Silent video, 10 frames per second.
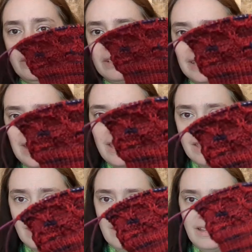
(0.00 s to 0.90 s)
to see
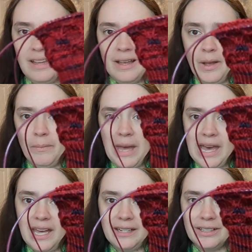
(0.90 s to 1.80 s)
the
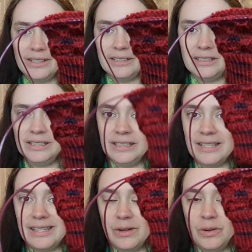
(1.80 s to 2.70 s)
pattern.
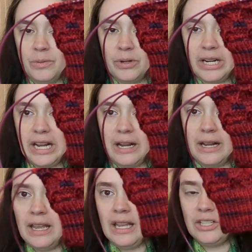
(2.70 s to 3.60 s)
It's so pretty.
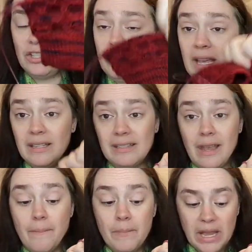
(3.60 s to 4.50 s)
She makes
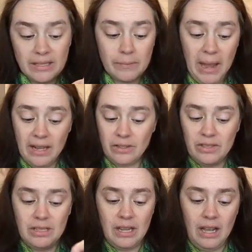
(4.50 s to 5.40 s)
amazing
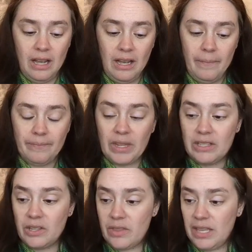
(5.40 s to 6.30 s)
patterns.
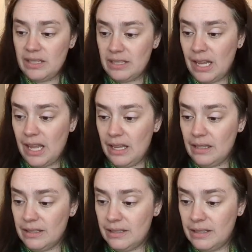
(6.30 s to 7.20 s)
So this
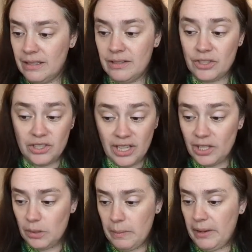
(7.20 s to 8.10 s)
is, should tell
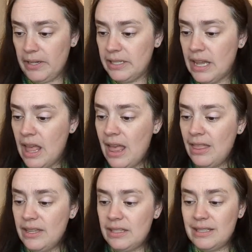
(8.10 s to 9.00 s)
you about it.
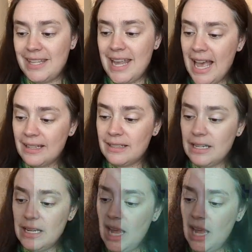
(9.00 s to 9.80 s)
This is the Hexie